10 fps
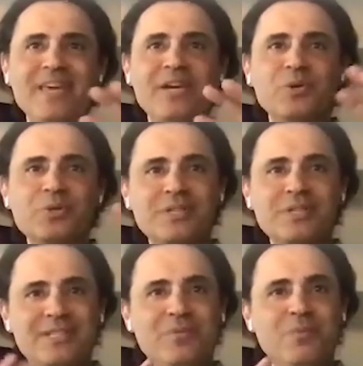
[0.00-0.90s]

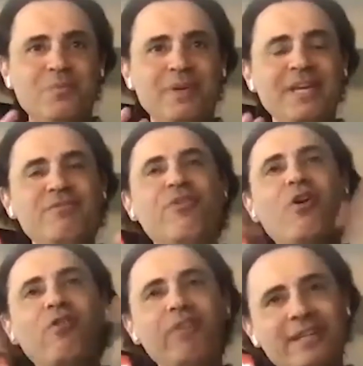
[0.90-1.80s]
ecosystem
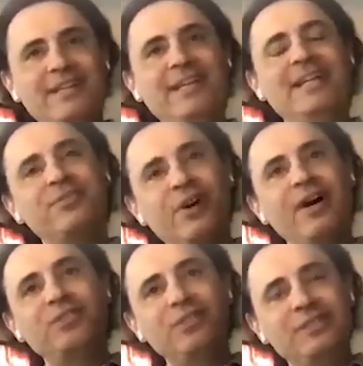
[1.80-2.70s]
evolving in the next
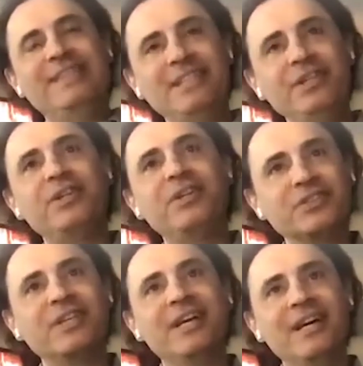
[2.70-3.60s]
5 to 10
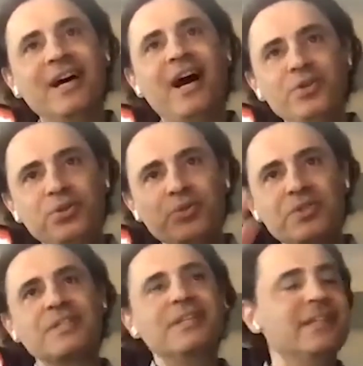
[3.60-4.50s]
years? How do you
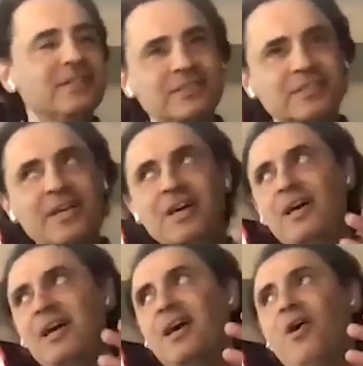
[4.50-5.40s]
see this
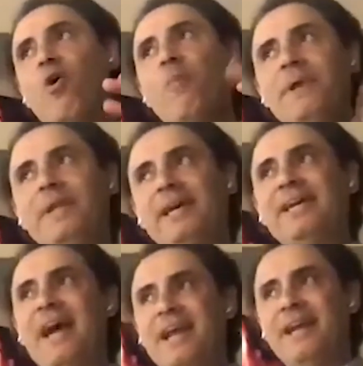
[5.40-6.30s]
opening in
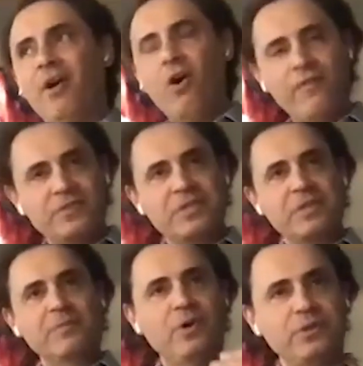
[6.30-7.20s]
Canada,
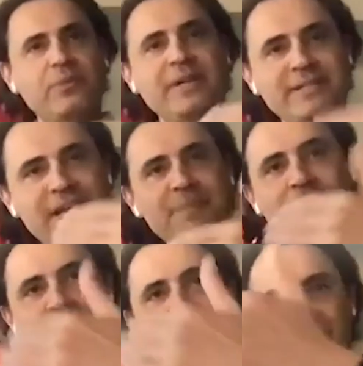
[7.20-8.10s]
obviously with all the red tape
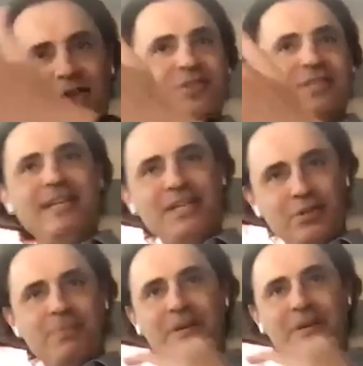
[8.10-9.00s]
and regulations that need
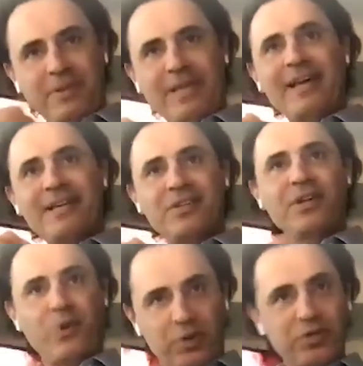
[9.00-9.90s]
to be in place
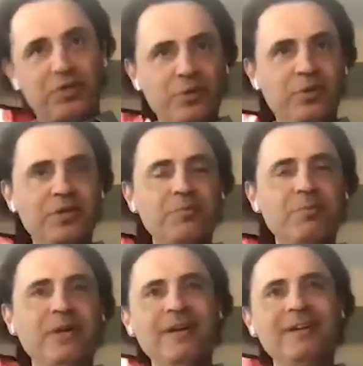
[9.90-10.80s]
in order to do this?
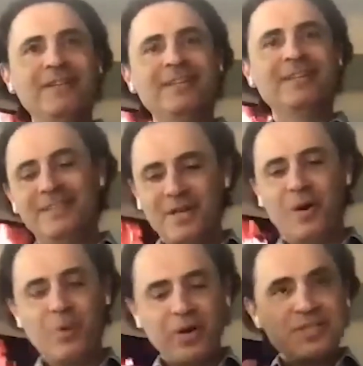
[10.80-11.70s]
But
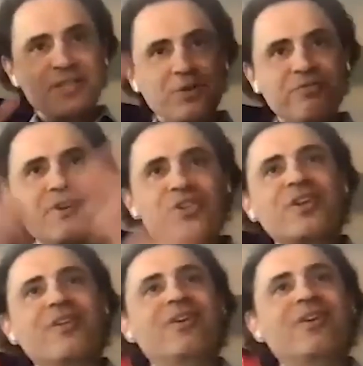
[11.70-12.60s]
I want to see your
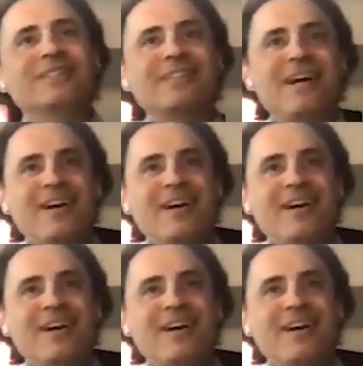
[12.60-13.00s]
vision on this.